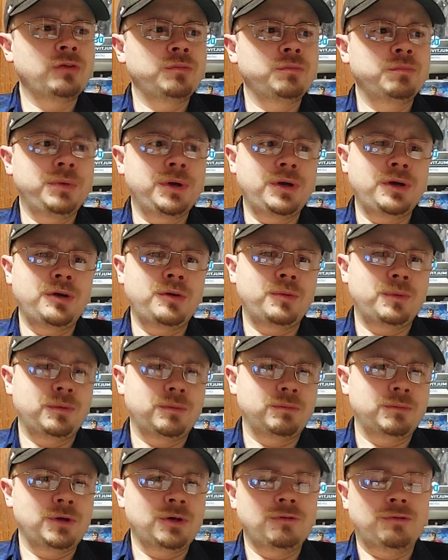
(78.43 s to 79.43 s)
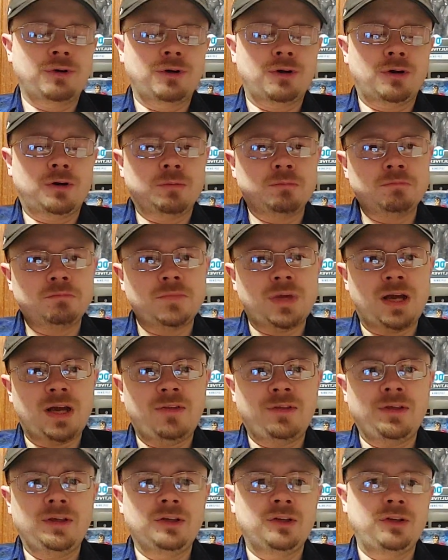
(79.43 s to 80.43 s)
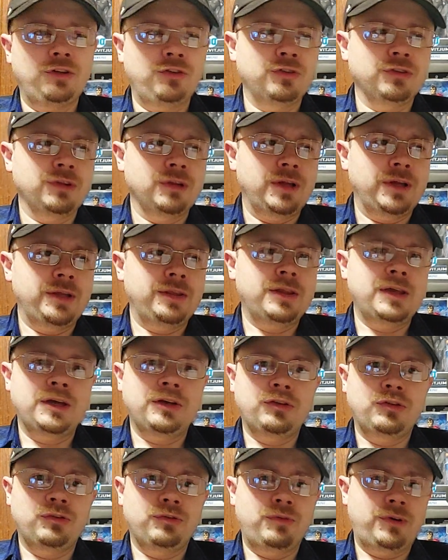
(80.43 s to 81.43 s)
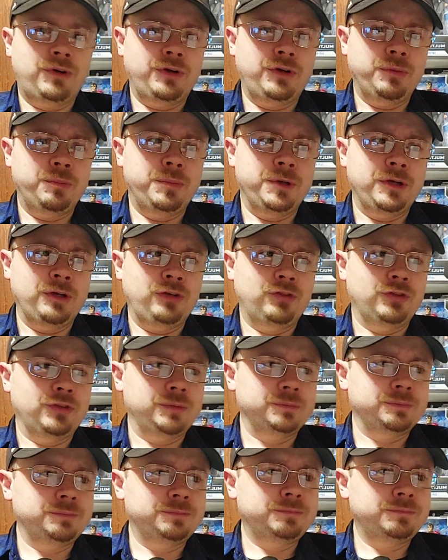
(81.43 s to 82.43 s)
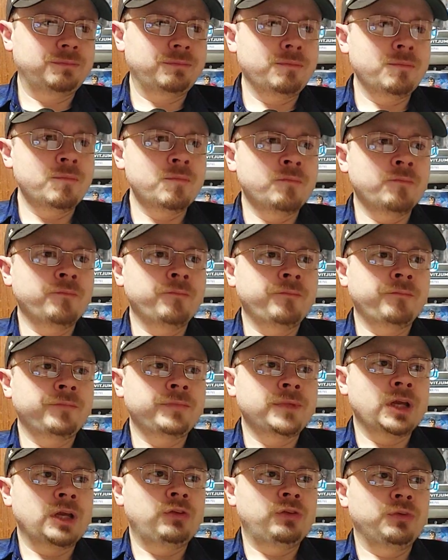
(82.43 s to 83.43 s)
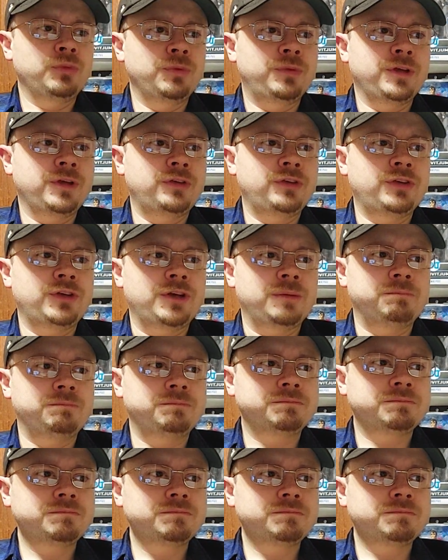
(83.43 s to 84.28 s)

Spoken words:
But overall, I think a decent length. It has very good pacing. So, with that said,